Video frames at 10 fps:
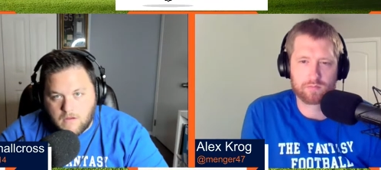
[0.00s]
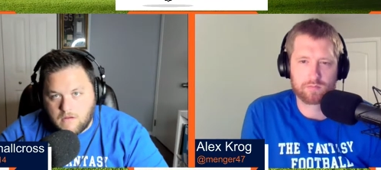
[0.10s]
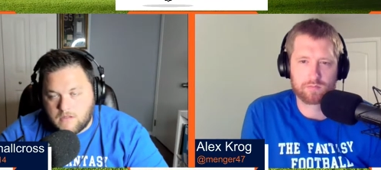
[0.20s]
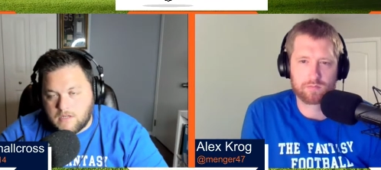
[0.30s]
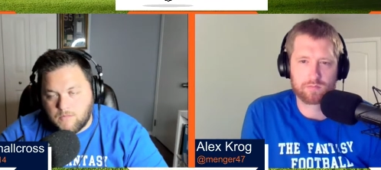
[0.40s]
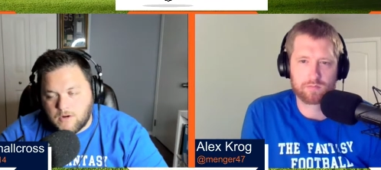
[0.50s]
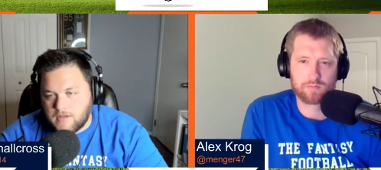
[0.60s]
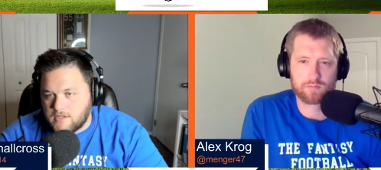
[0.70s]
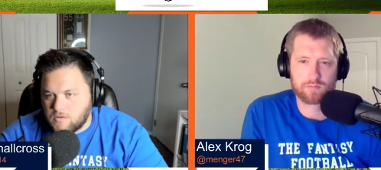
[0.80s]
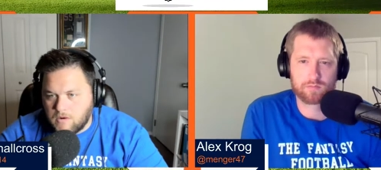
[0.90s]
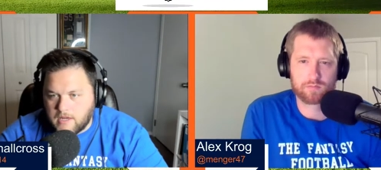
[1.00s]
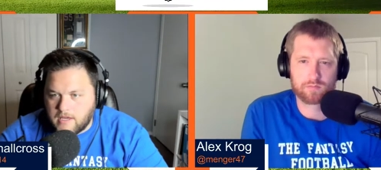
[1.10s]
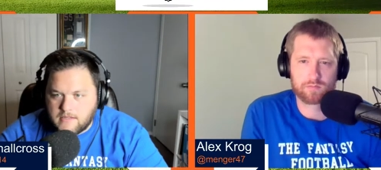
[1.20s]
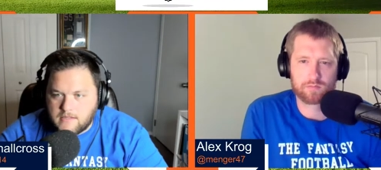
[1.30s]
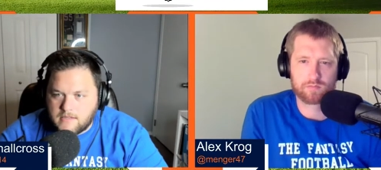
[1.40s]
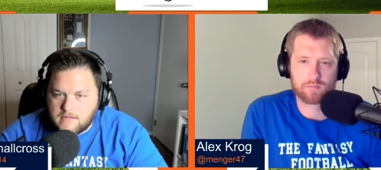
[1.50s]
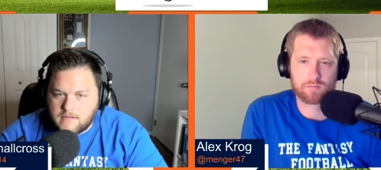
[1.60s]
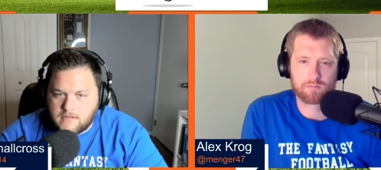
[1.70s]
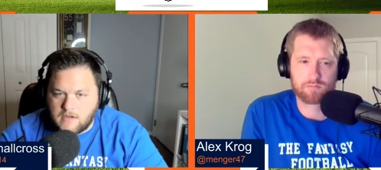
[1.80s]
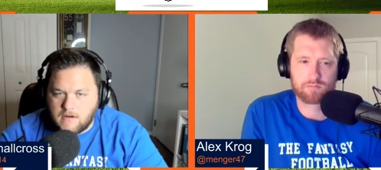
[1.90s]
Speaker 1: somewhere in the 20s.
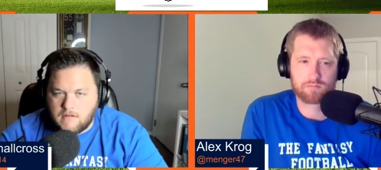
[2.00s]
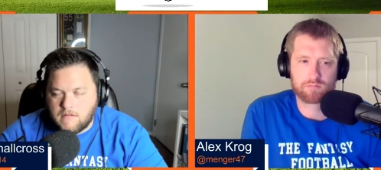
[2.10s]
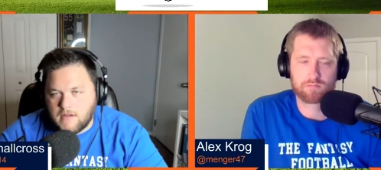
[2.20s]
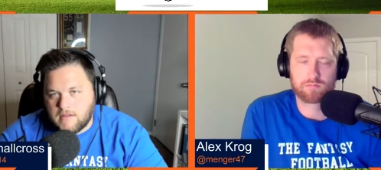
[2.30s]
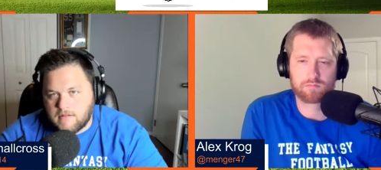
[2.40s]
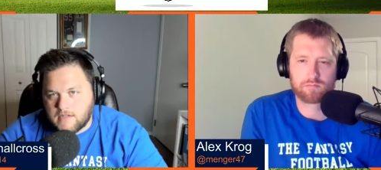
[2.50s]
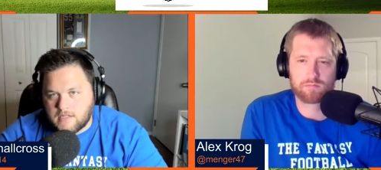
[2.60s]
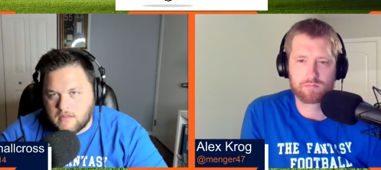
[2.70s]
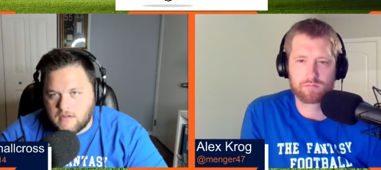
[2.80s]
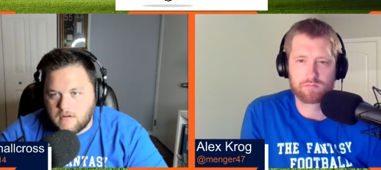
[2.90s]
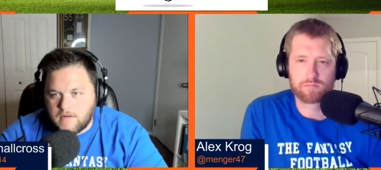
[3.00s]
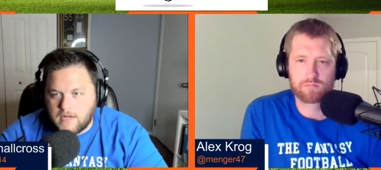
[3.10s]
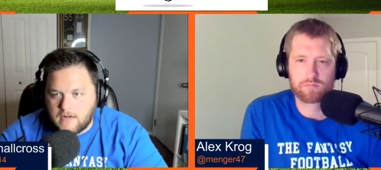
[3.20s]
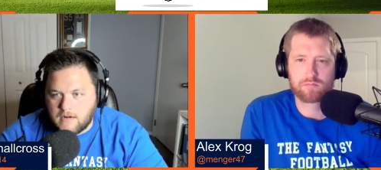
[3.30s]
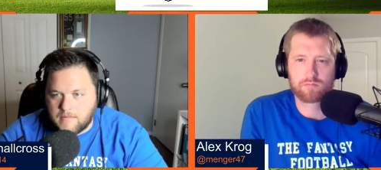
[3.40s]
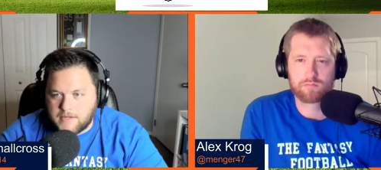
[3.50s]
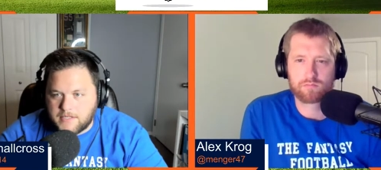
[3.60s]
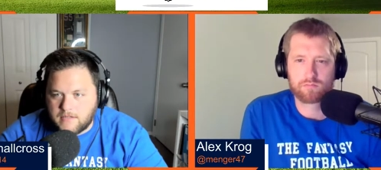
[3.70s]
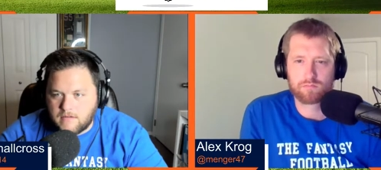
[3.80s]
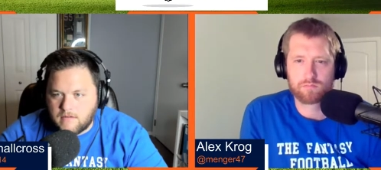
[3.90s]
So either as a low end
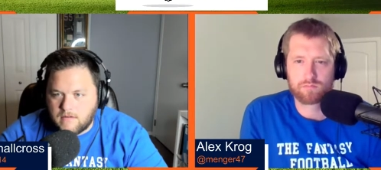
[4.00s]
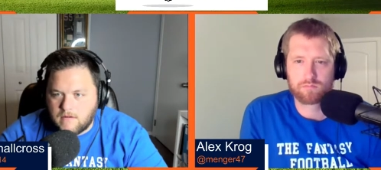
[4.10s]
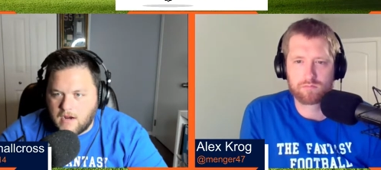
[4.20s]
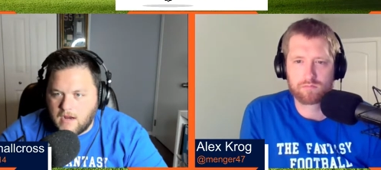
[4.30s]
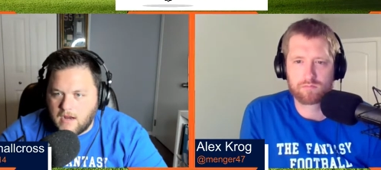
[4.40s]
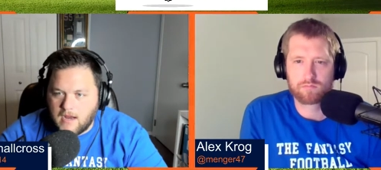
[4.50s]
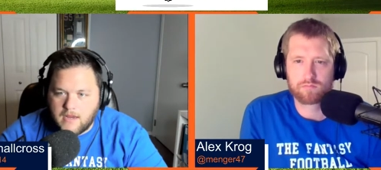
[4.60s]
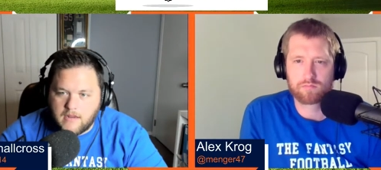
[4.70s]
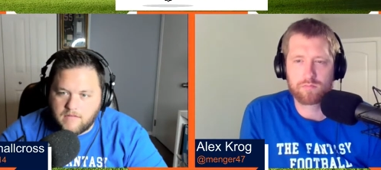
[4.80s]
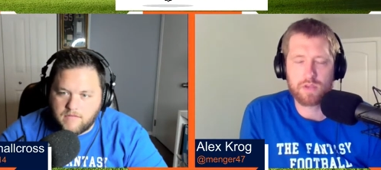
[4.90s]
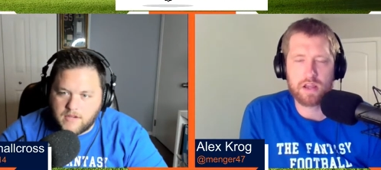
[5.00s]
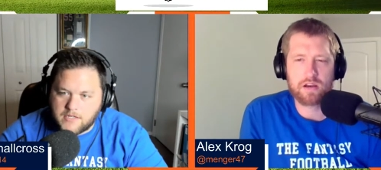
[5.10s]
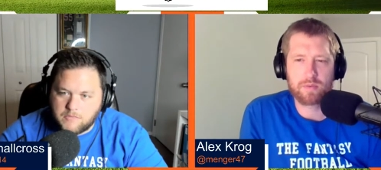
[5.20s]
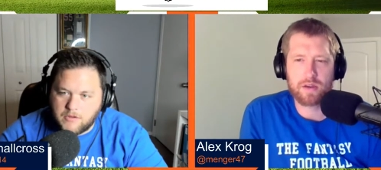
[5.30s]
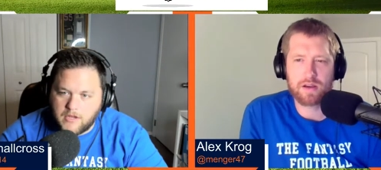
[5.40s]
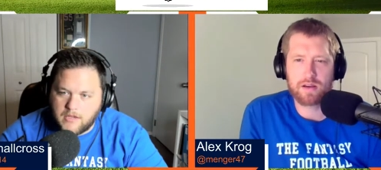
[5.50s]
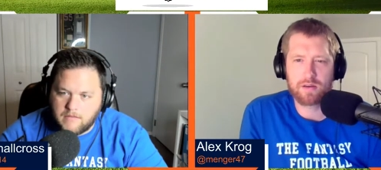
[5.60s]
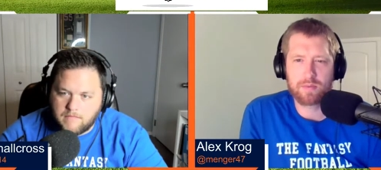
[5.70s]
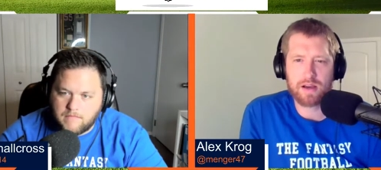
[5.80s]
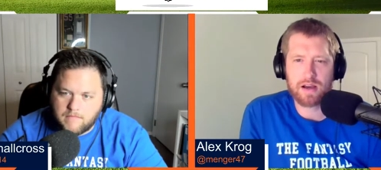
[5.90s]
RB2, high end yeah, flex it'll be, a, it'll be
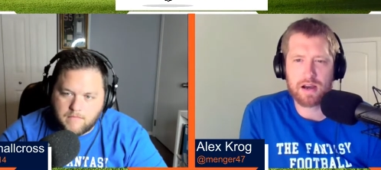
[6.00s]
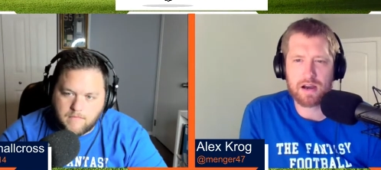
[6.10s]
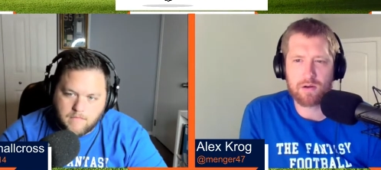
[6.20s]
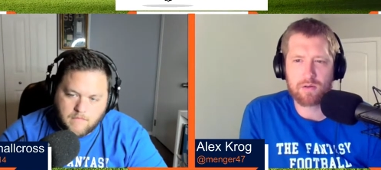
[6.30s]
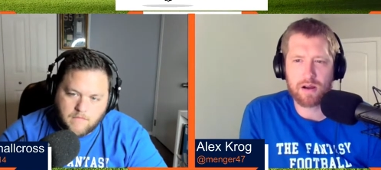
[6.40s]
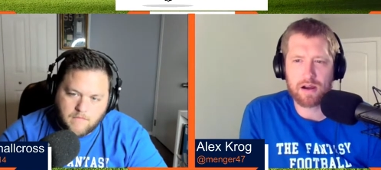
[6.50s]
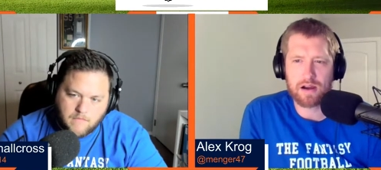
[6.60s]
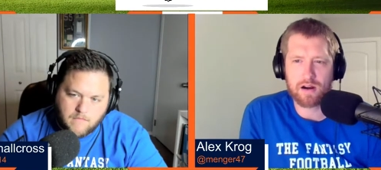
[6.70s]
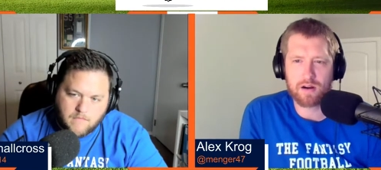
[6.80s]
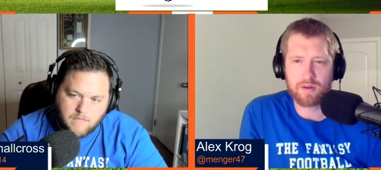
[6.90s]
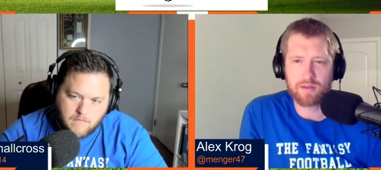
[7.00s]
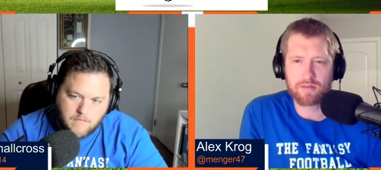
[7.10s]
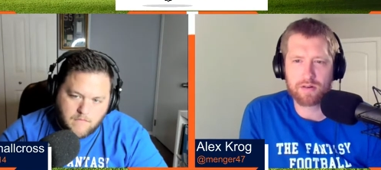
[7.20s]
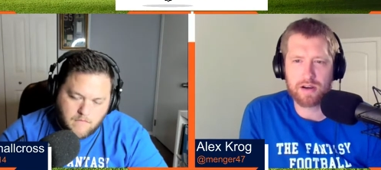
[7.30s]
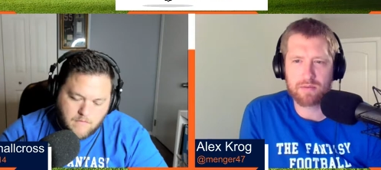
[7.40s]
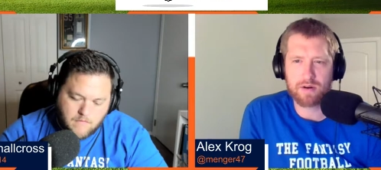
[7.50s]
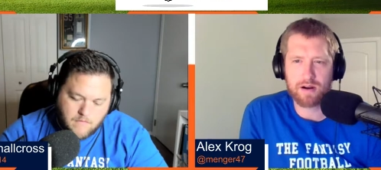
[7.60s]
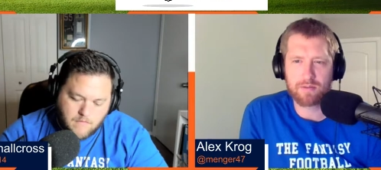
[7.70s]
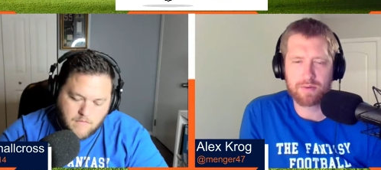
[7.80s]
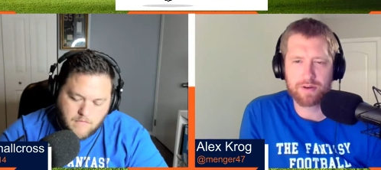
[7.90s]
Speaker 2: a, high high RB3
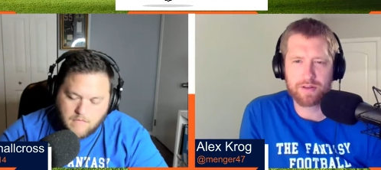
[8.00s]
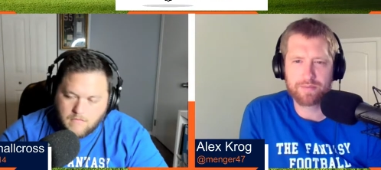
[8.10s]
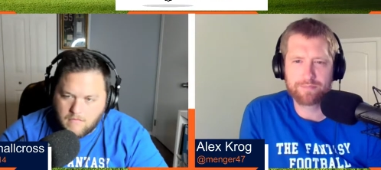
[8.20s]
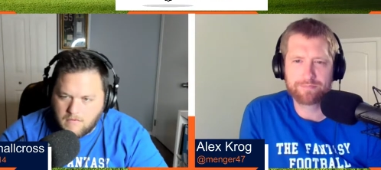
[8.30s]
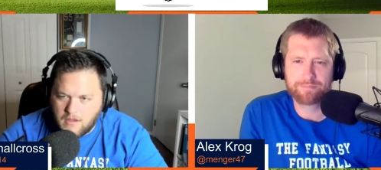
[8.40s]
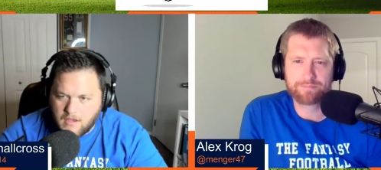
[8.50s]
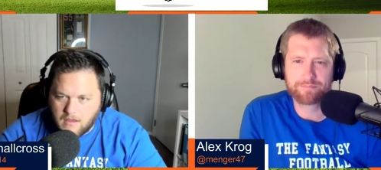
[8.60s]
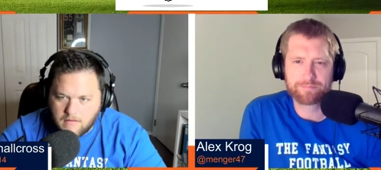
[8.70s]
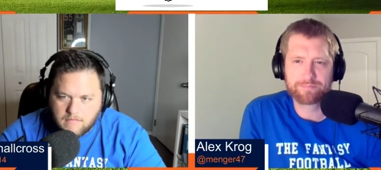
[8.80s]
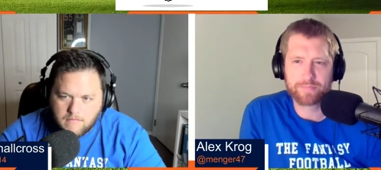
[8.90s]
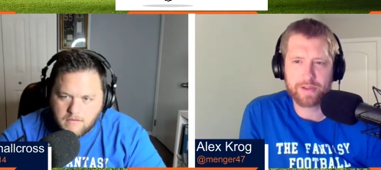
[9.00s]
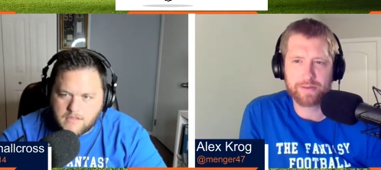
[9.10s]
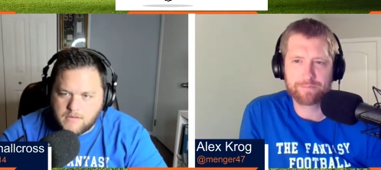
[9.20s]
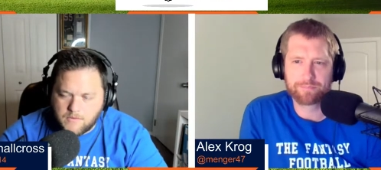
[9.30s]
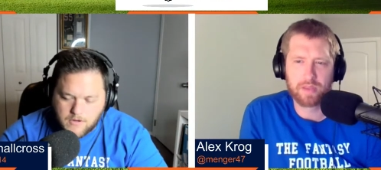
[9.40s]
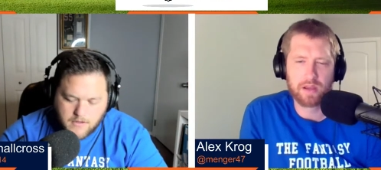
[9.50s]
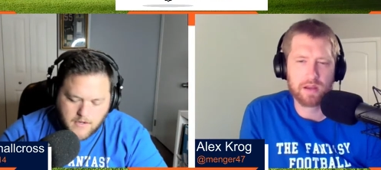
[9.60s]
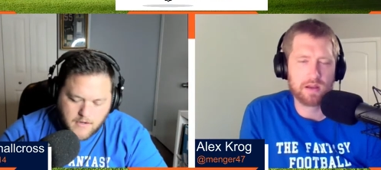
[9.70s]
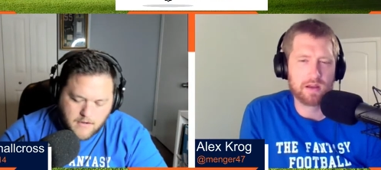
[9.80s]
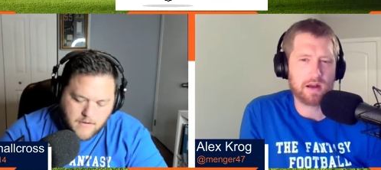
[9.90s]
probably. Yeah. Yeah. Somewhere in
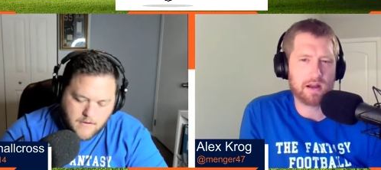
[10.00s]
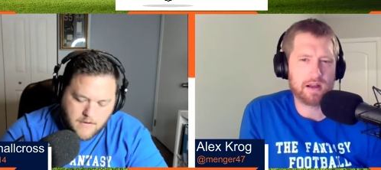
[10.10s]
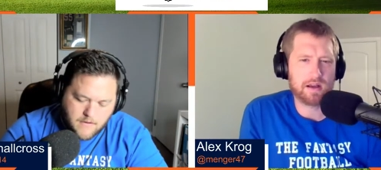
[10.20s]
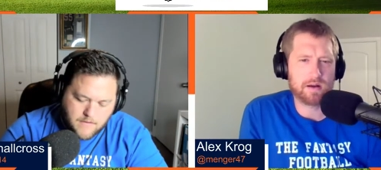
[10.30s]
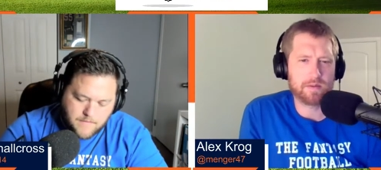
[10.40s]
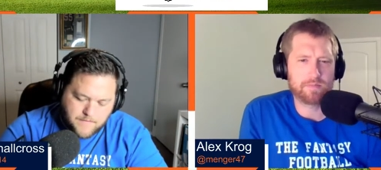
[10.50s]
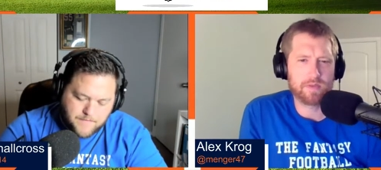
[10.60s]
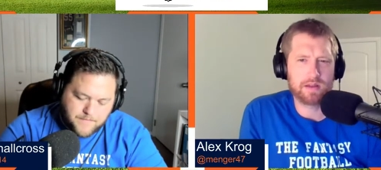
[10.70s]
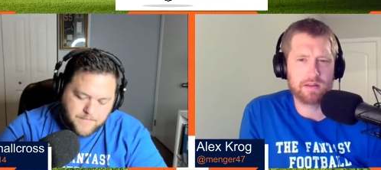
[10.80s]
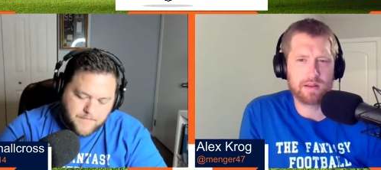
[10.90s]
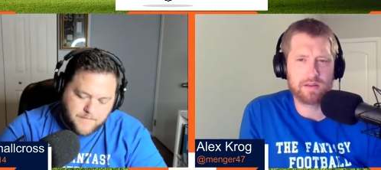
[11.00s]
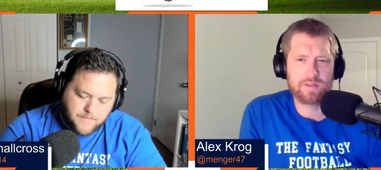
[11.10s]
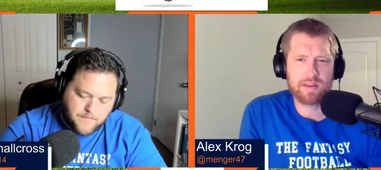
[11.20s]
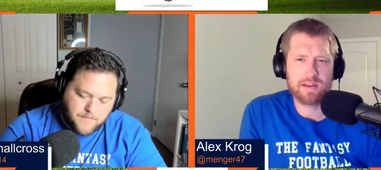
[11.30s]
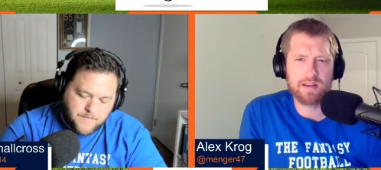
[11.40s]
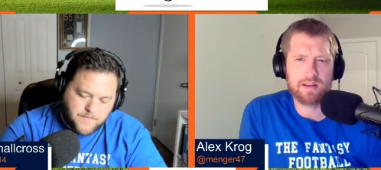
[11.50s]
there. I um if he